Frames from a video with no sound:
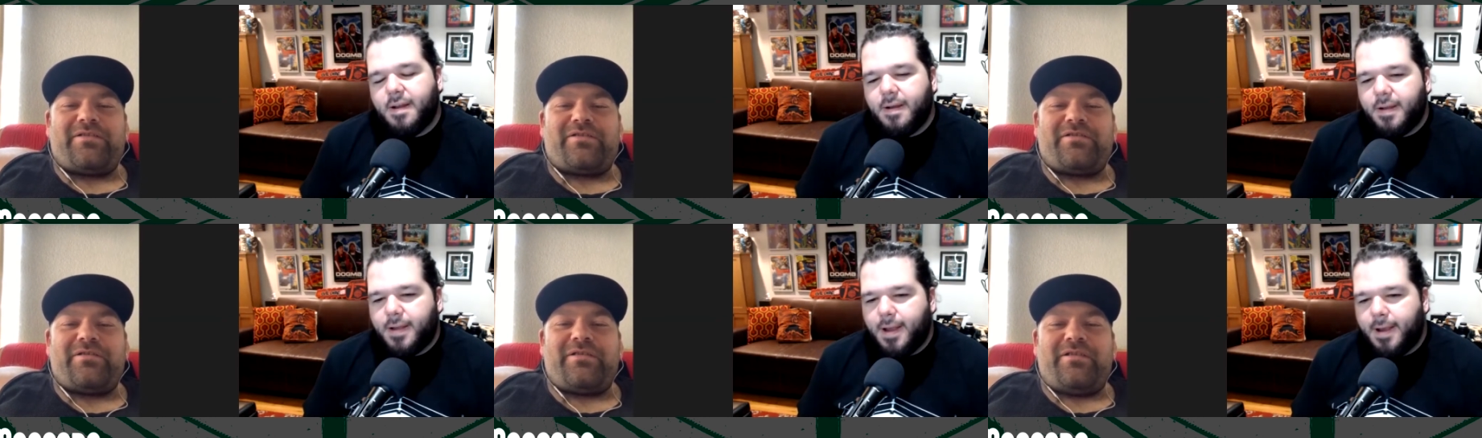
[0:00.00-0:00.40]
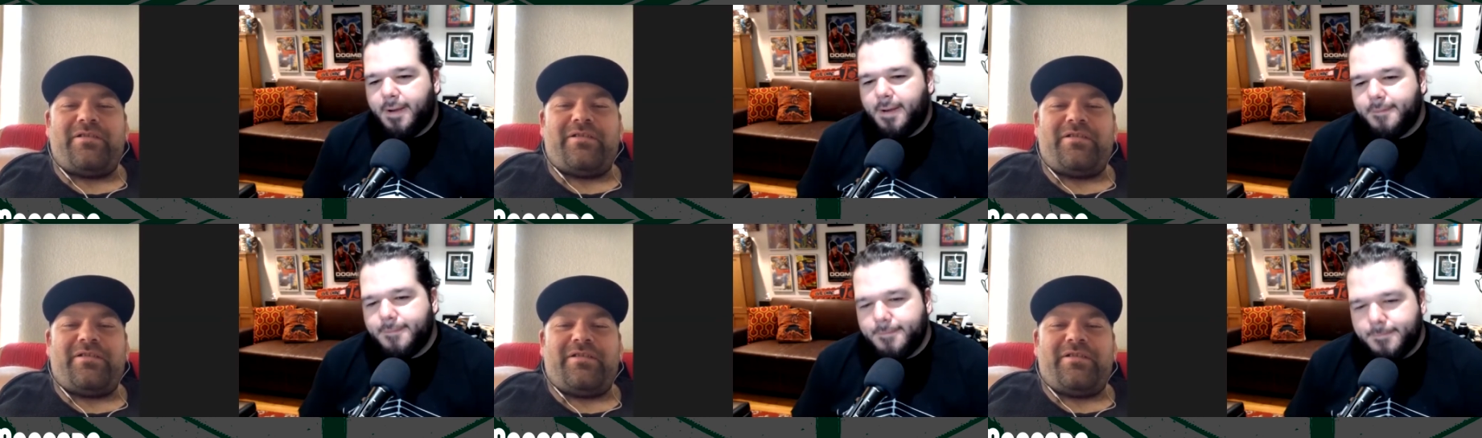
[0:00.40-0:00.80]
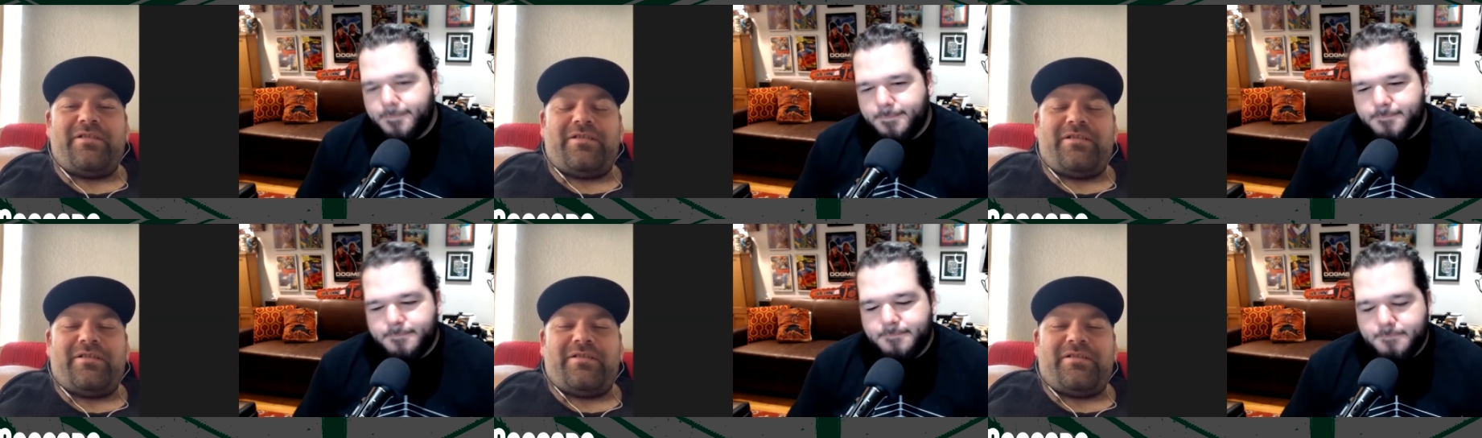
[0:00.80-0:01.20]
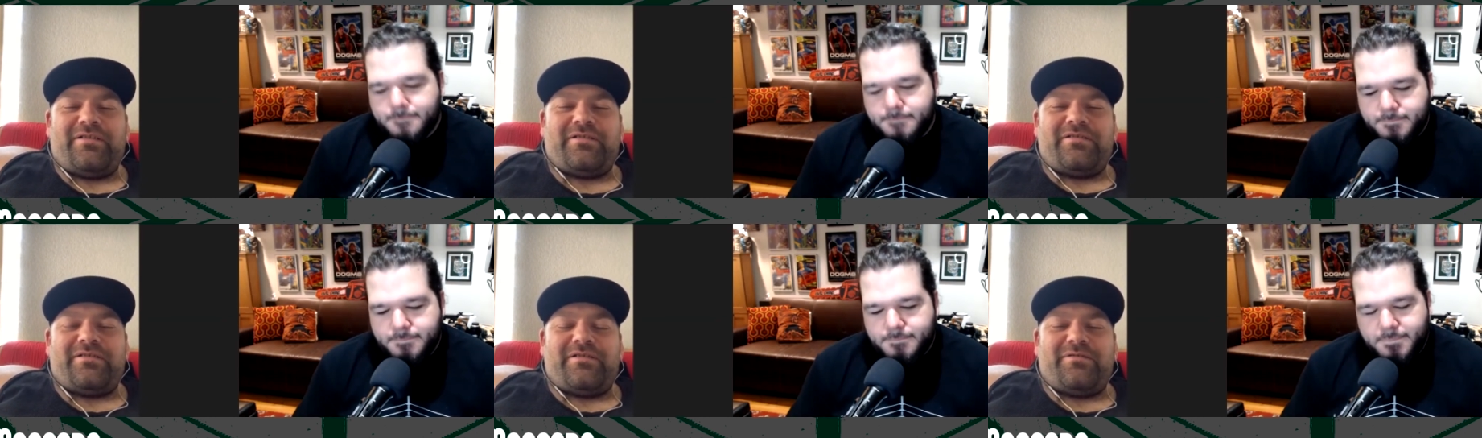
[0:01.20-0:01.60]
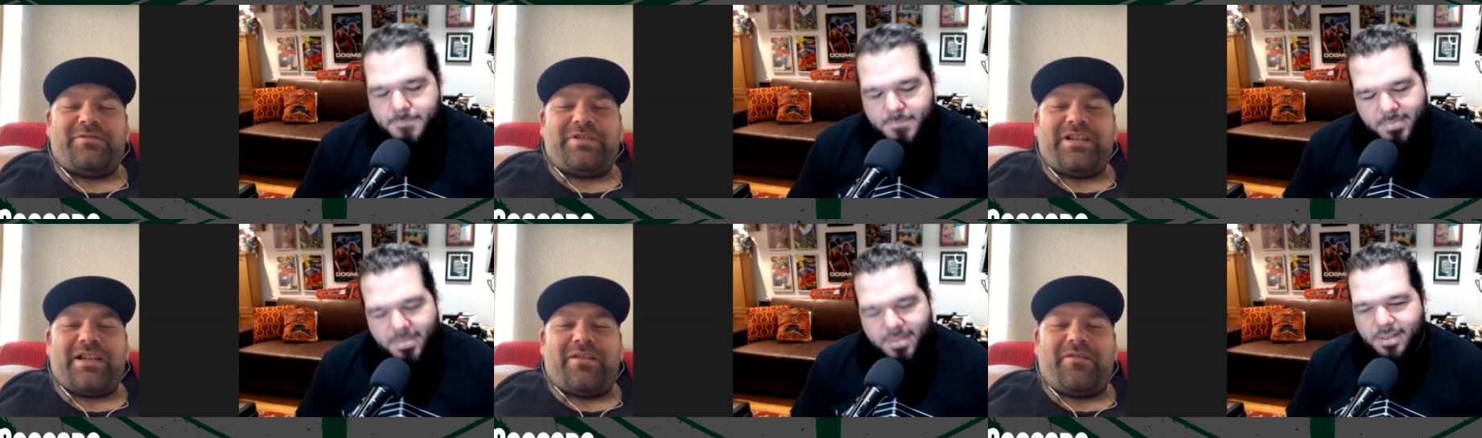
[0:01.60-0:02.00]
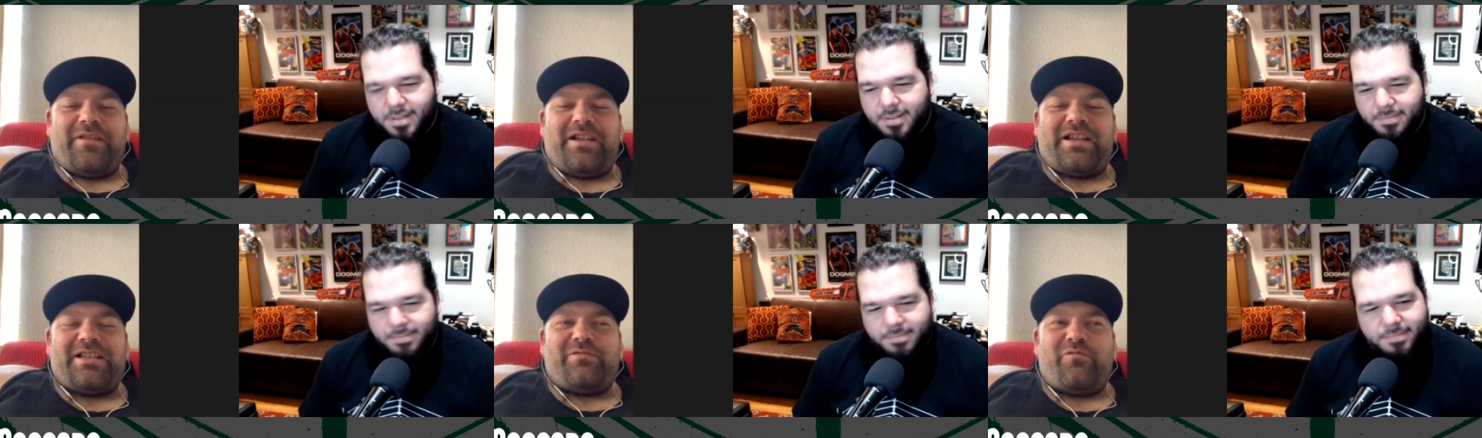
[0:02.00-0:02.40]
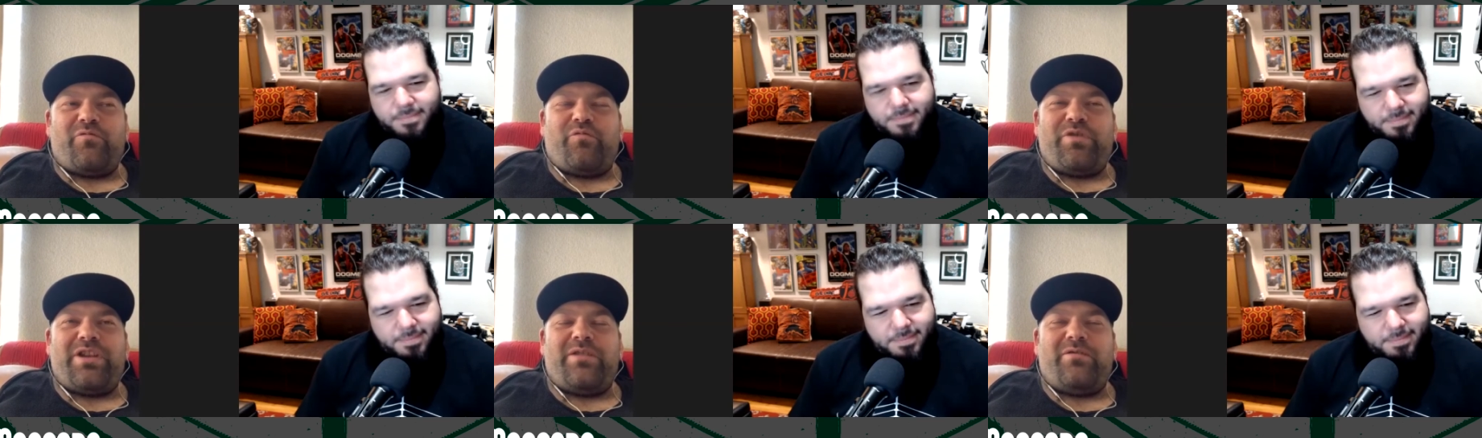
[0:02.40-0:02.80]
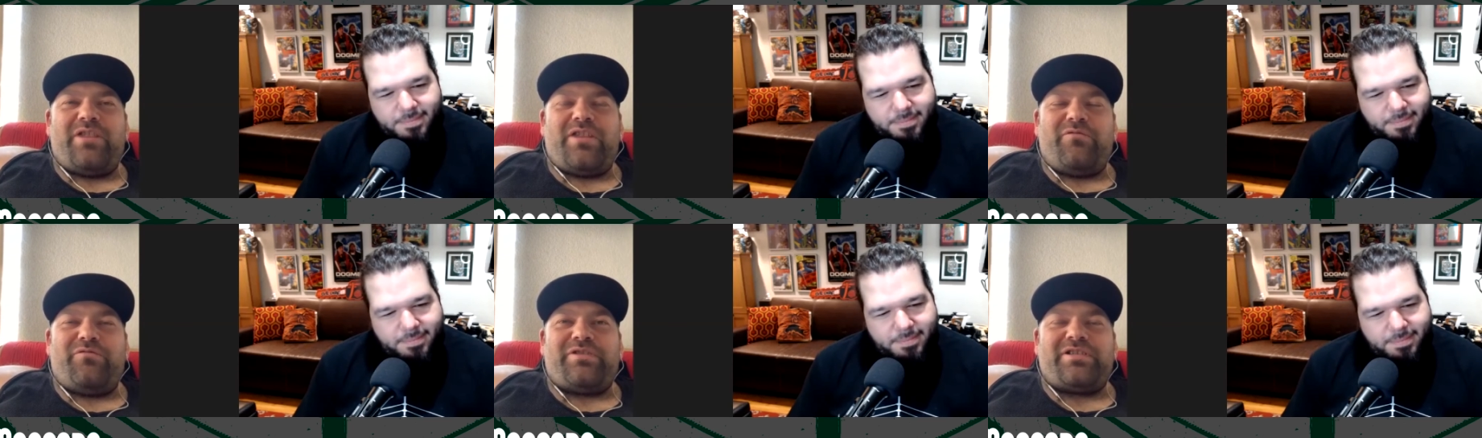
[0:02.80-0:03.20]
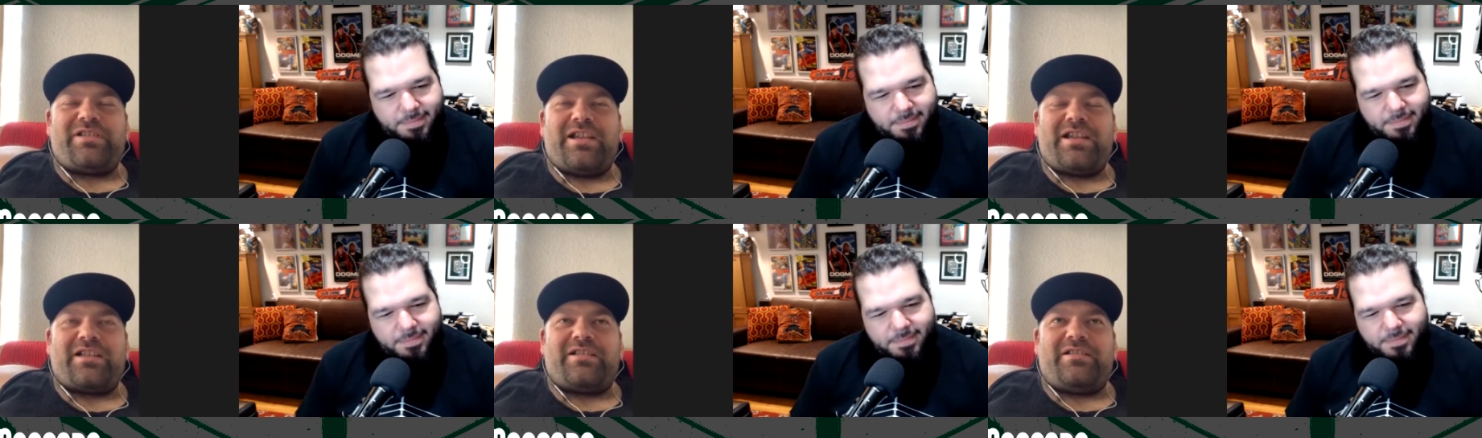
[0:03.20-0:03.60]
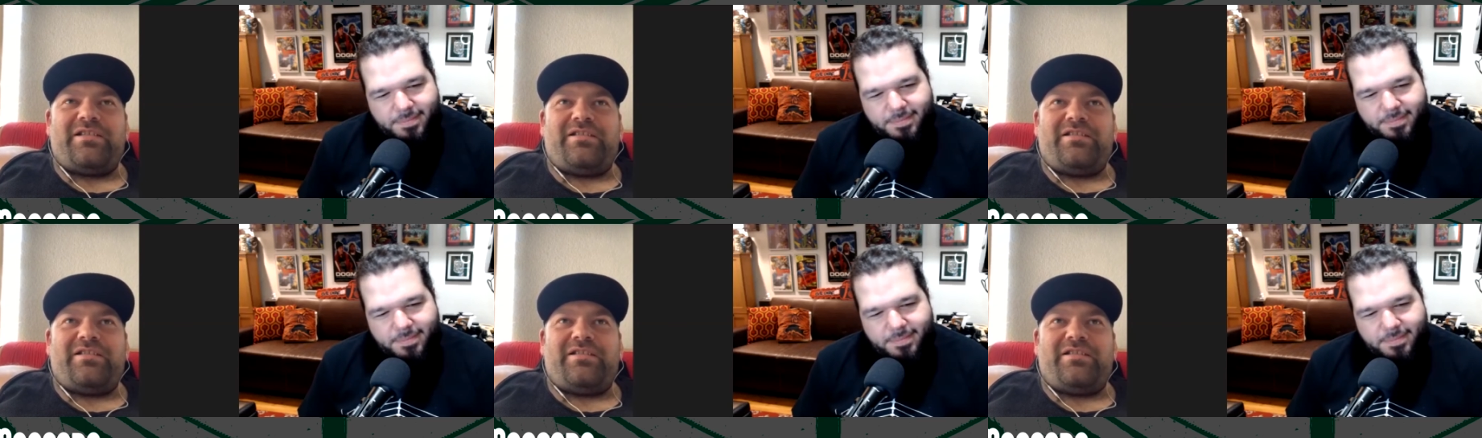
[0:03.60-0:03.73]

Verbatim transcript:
Speaker 1: Fair? Okay. It was like a because we it was like